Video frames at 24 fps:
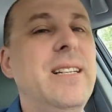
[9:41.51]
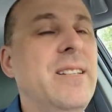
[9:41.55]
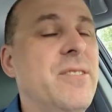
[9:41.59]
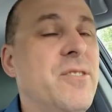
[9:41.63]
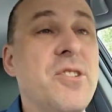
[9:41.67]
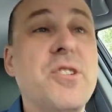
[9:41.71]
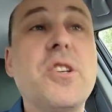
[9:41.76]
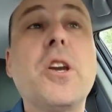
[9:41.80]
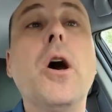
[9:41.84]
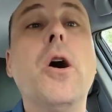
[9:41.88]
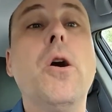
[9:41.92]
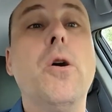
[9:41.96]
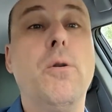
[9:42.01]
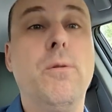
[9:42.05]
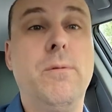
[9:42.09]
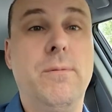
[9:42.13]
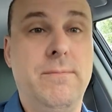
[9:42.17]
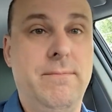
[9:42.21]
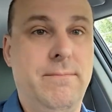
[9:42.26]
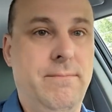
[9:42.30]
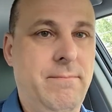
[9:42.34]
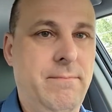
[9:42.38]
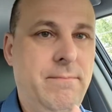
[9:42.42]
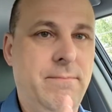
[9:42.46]
Just go.
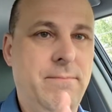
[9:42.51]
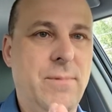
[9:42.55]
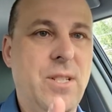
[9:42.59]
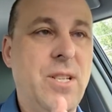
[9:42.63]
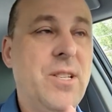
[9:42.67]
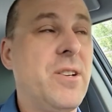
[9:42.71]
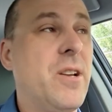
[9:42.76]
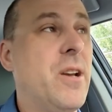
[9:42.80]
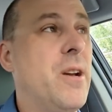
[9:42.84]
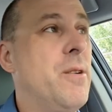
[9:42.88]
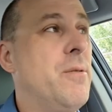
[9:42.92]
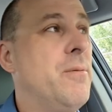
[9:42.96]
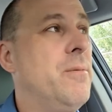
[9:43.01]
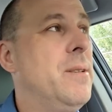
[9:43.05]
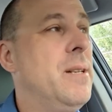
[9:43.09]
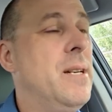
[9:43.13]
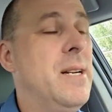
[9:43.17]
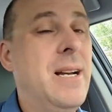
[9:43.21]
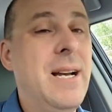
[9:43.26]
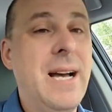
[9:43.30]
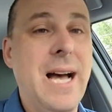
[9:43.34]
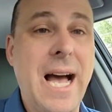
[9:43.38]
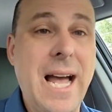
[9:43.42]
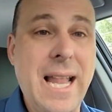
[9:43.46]
Just go.
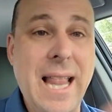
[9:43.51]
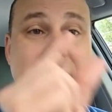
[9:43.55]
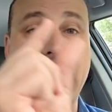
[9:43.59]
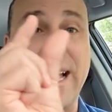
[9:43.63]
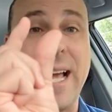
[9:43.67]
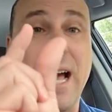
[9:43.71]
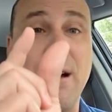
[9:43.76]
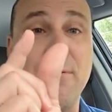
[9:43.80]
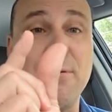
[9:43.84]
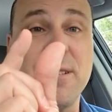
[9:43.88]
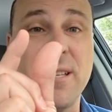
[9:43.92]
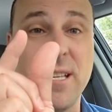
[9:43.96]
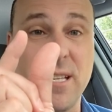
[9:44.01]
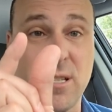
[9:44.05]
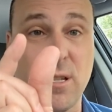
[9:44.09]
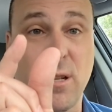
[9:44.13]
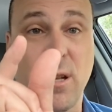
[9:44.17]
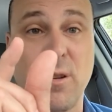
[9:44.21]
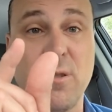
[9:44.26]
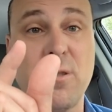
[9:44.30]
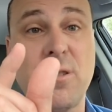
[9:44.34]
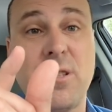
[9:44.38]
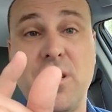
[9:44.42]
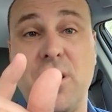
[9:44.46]
I, like, I was this
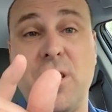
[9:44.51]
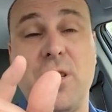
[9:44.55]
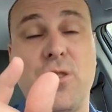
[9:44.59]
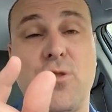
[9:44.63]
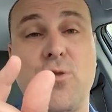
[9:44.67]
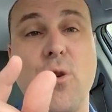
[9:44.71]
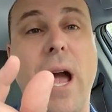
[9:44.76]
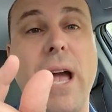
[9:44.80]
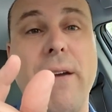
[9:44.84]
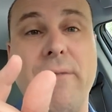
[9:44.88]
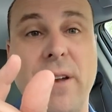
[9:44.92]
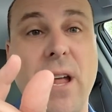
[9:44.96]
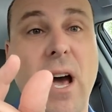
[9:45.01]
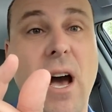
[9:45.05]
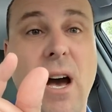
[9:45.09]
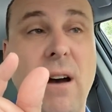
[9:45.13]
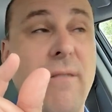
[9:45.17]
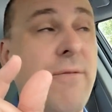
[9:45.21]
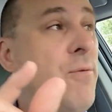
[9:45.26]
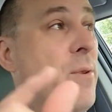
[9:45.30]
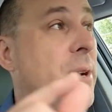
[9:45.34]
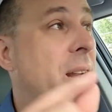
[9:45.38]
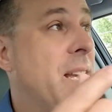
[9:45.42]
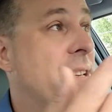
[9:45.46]
close to just driving
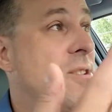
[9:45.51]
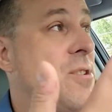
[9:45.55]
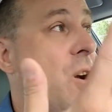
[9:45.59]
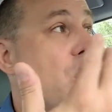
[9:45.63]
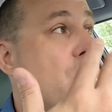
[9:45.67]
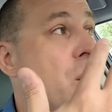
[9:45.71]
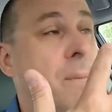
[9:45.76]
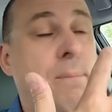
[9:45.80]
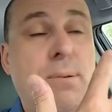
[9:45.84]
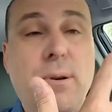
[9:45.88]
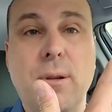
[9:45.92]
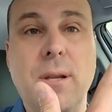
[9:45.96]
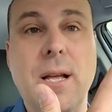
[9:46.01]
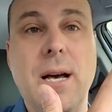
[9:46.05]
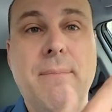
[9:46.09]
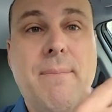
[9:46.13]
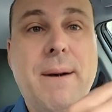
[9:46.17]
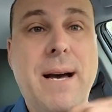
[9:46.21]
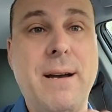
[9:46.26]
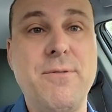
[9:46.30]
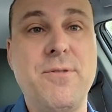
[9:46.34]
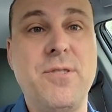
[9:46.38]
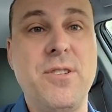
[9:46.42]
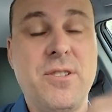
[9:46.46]
off when I saw her pull up.
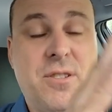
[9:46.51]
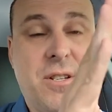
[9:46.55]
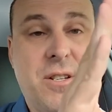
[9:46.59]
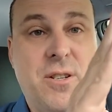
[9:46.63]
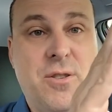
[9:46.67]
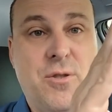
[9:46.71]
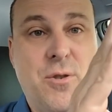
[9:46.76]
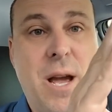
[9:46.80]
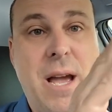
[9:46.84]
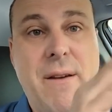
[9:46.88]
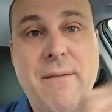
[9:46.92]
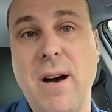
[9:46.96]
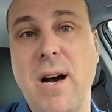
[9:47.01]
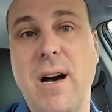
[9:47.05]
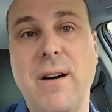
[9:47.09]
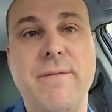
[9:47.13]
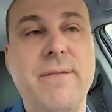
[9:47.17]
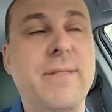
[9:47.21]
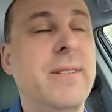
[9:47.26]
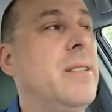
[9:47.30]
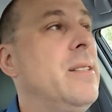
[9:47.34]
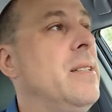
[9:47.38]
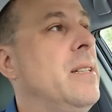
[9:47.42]
I was just going to drive off.